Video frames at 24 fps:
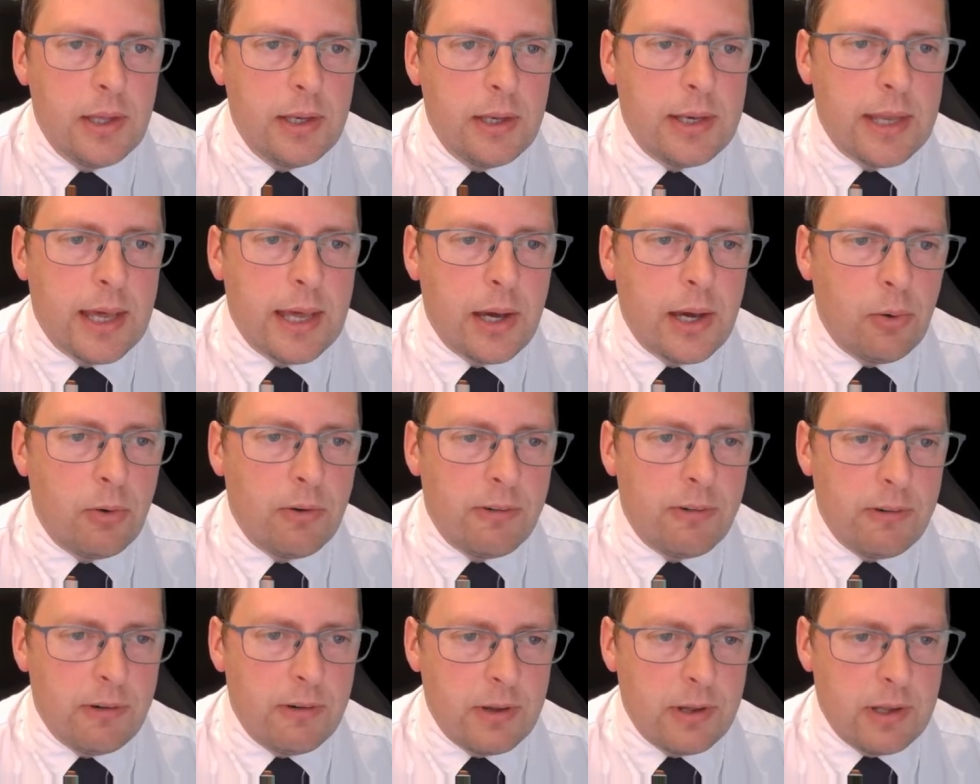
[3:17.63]
Now,
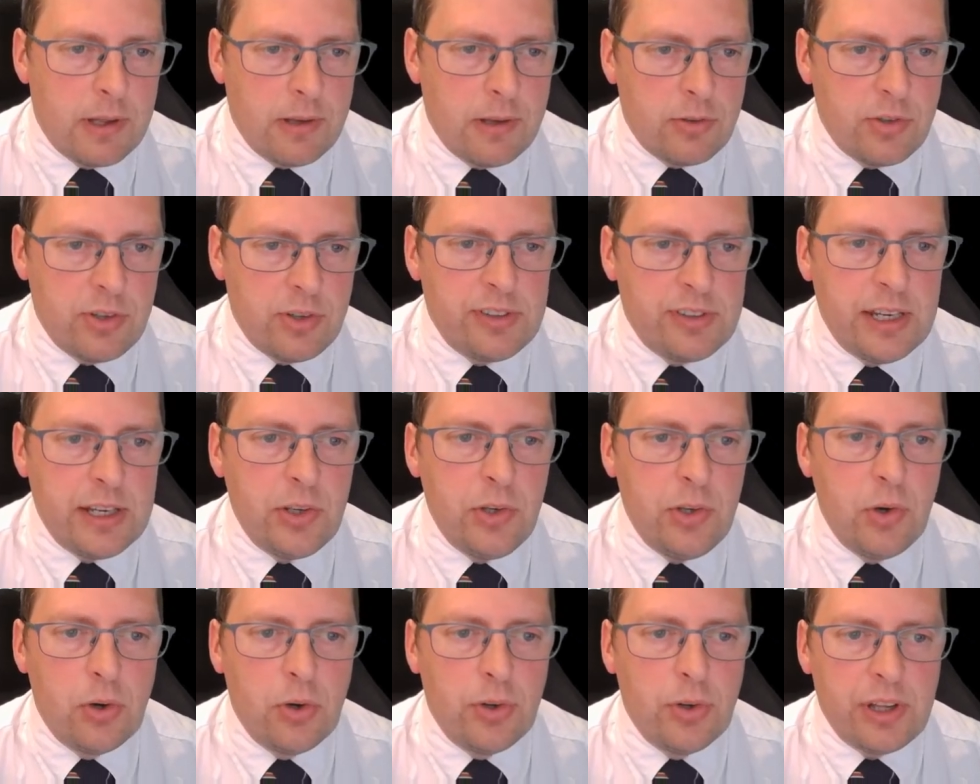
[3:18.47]
just
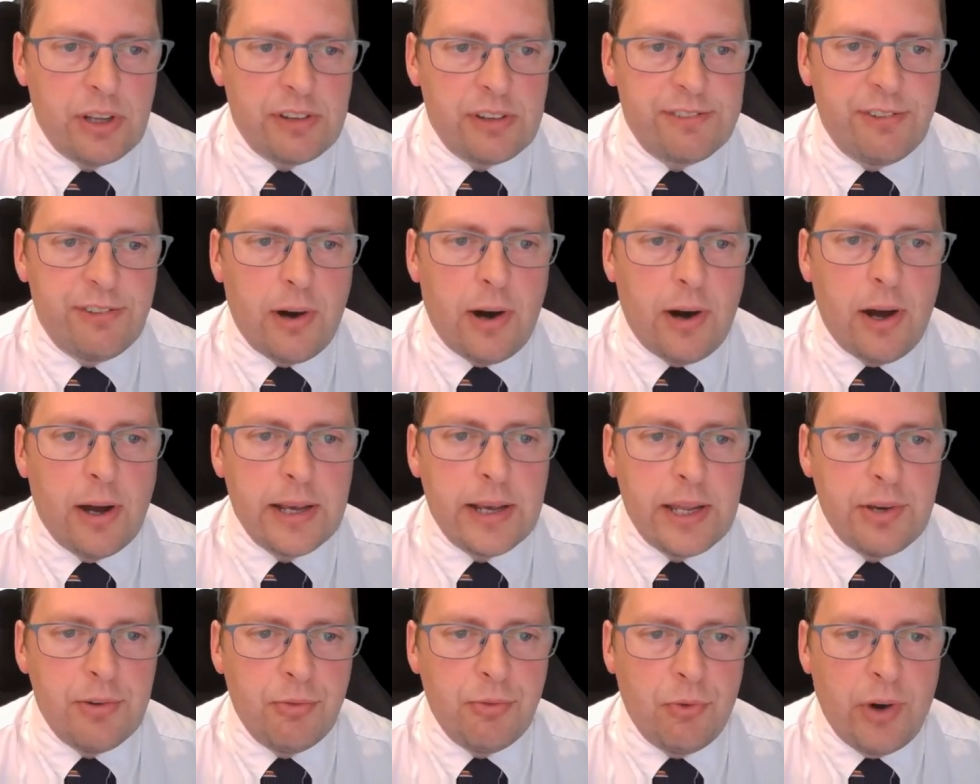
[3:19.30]
ignore this for eye
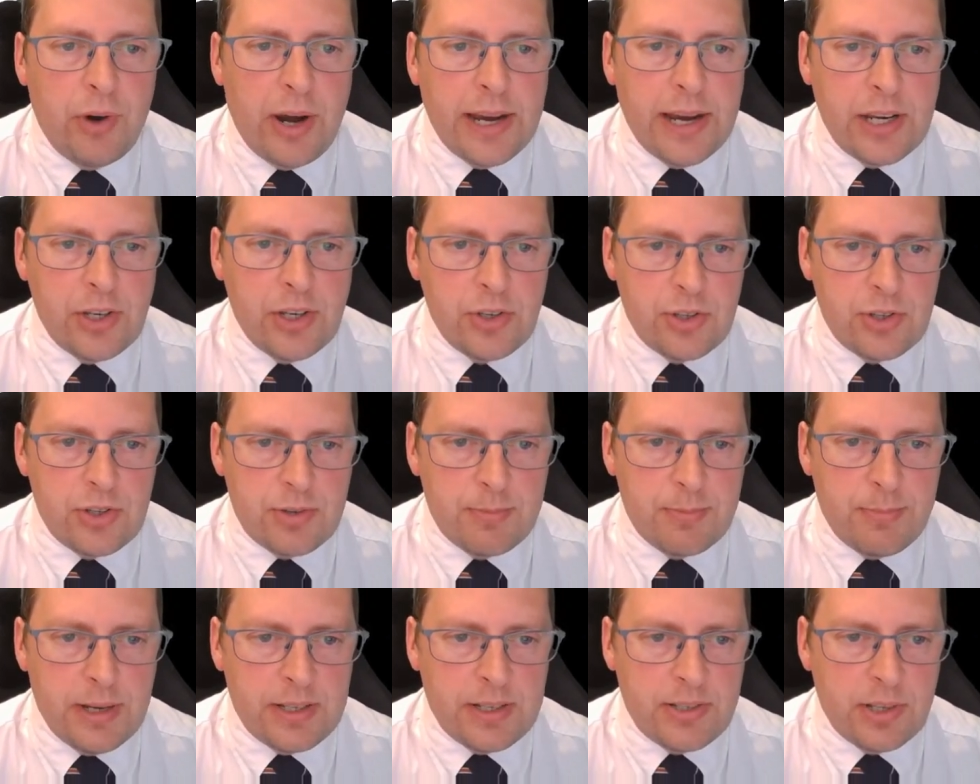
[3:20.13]
in range
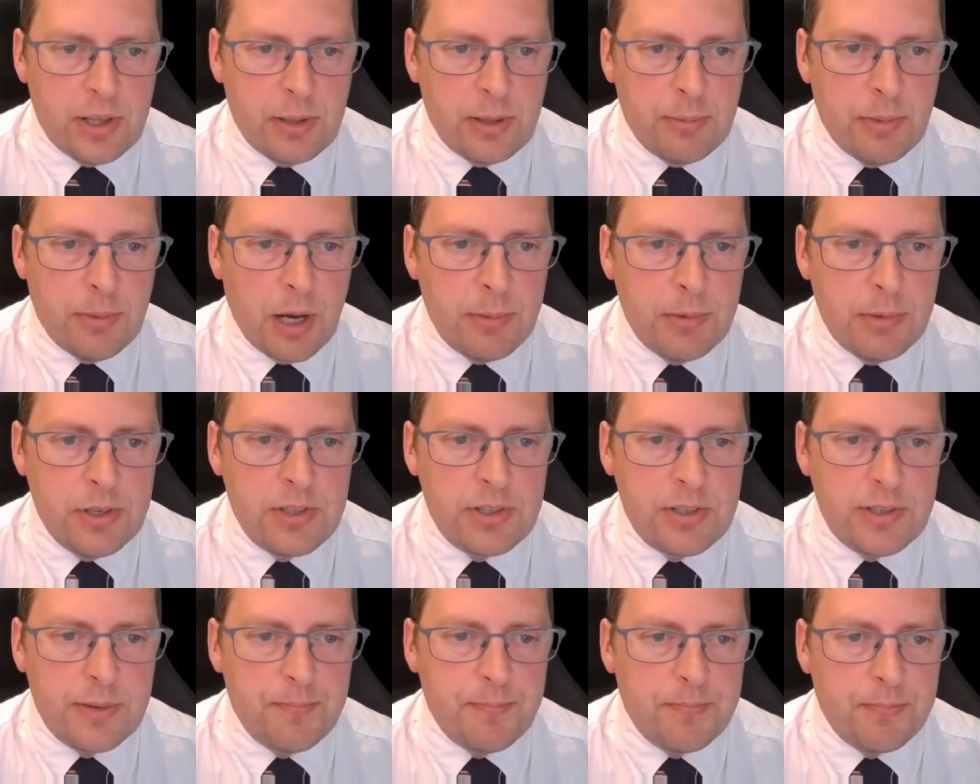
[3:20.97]
bit at the
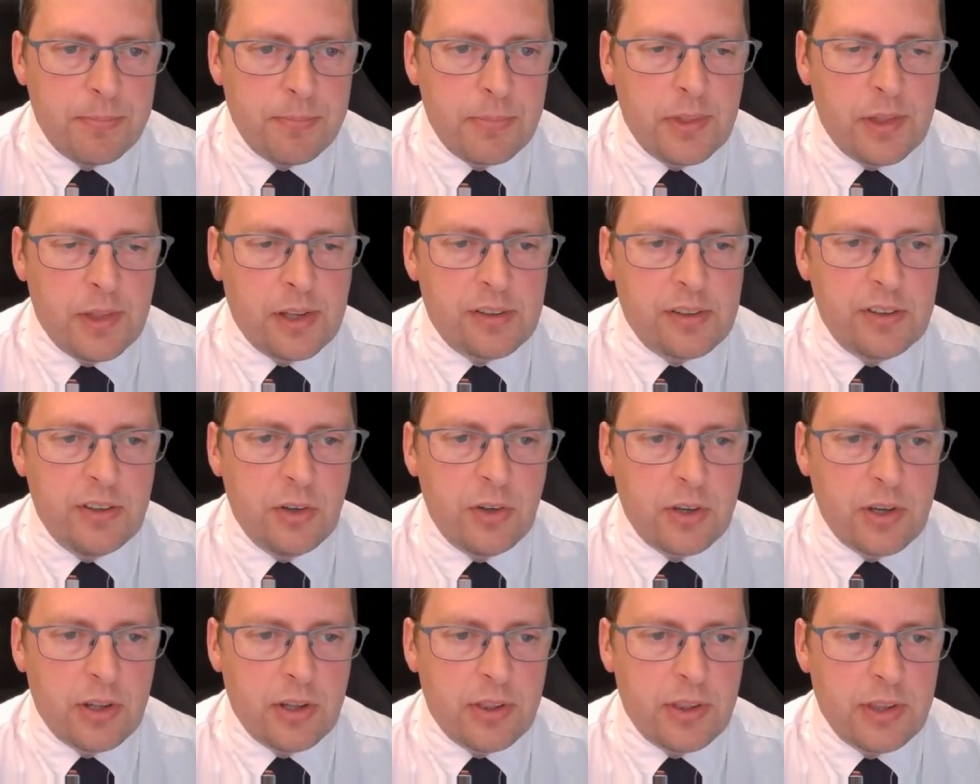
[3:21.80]
moment. Let's
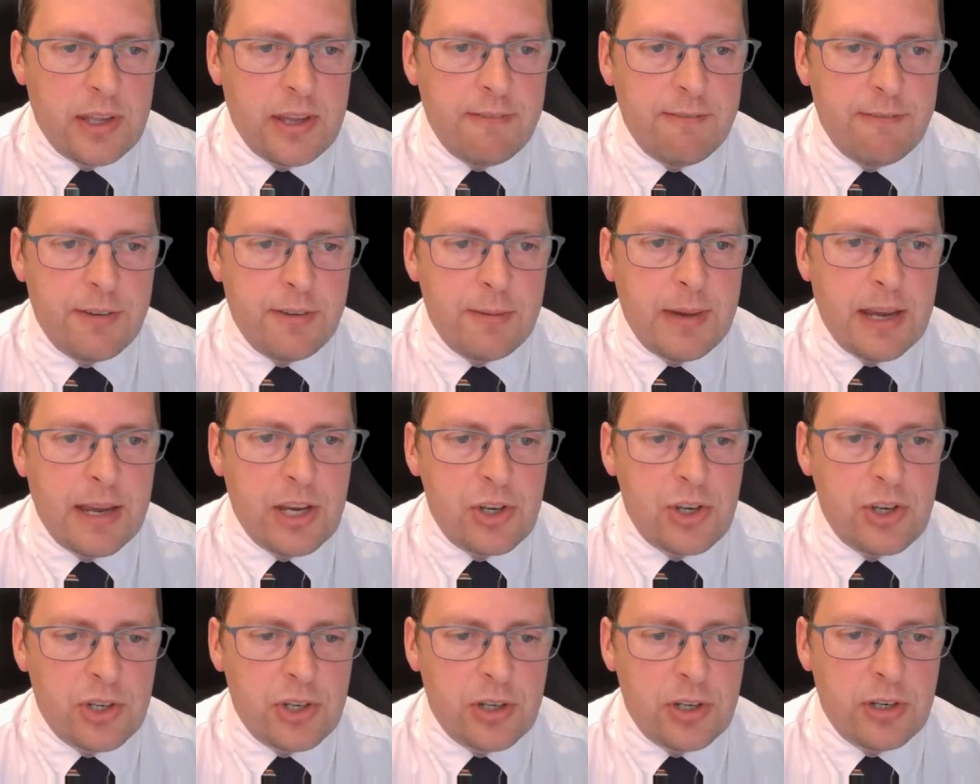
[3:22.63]
look at the
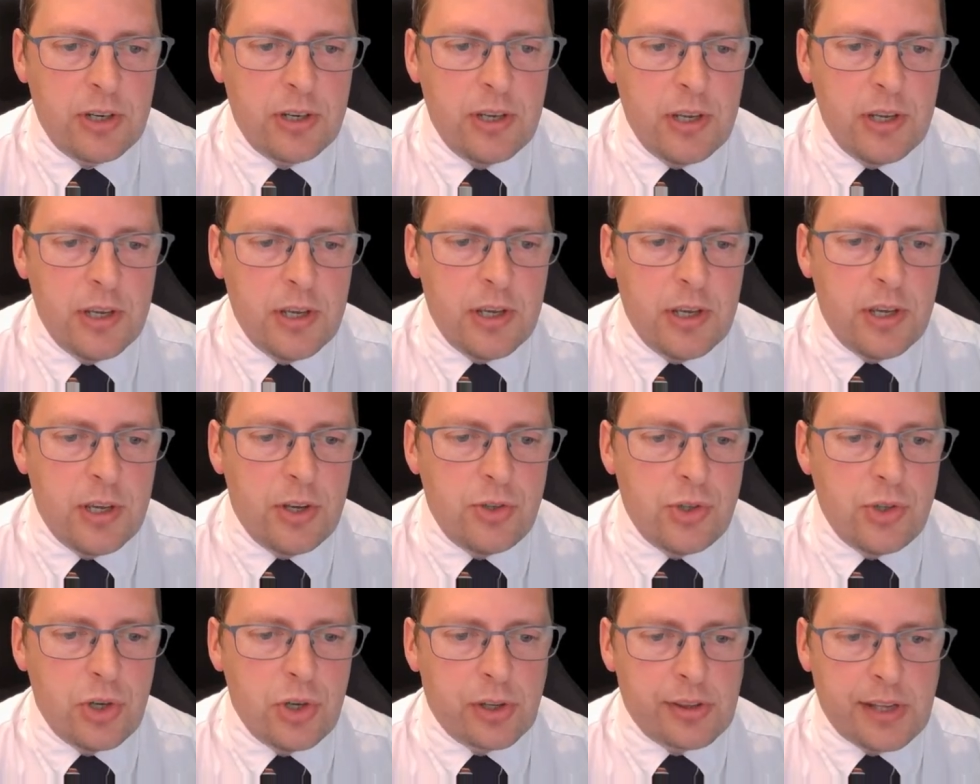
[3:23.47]
information
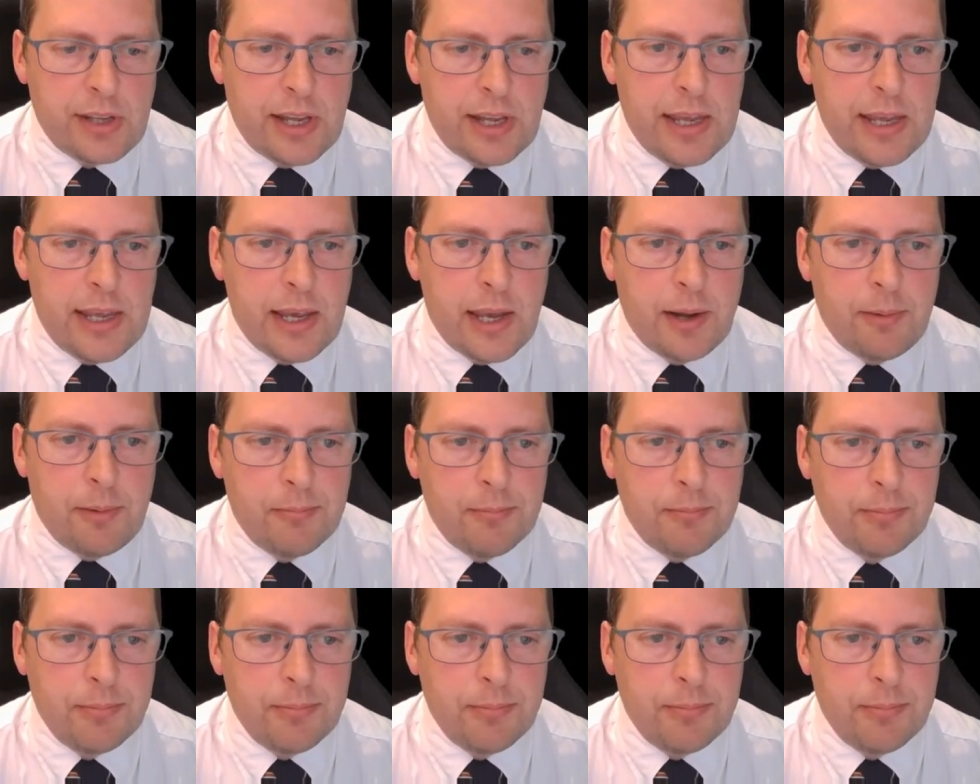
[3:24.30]
just here.